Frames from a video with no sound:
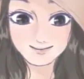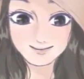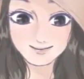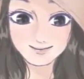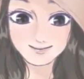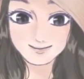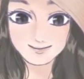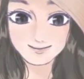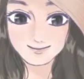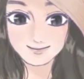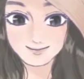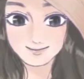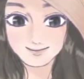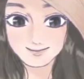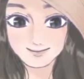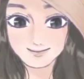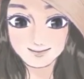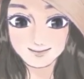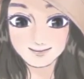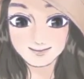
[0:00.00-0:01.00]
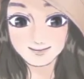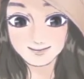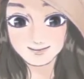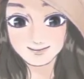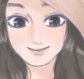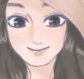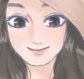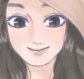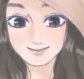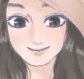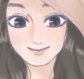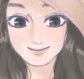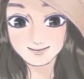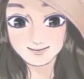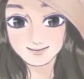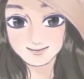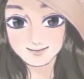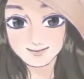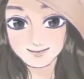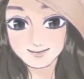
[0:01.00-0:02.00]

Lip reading: (silence)